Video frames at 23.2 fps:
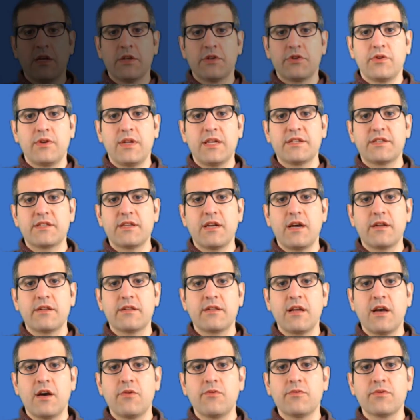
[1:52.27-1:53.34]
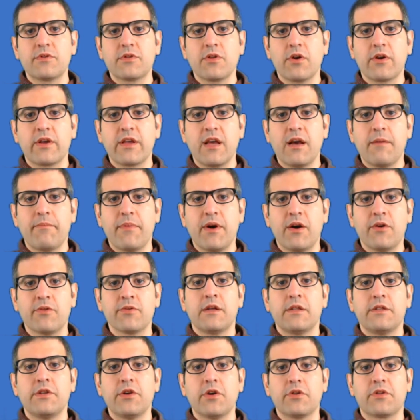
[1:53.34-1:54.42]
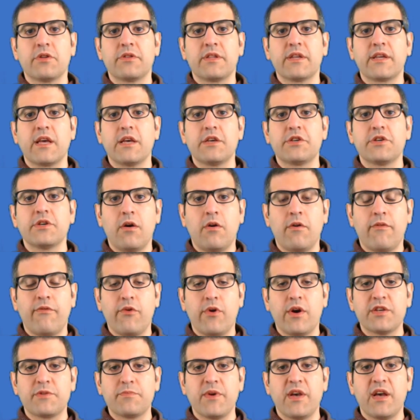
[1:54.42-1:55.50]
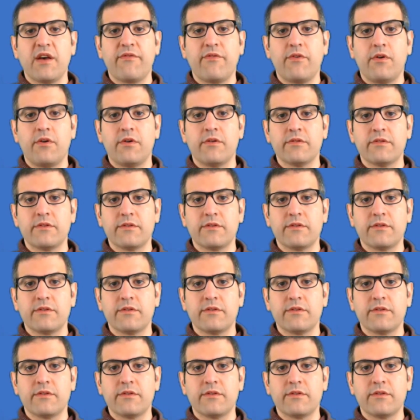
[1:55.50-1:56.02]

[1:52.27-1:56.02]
So let's start now talking about the authentication of OSPF on the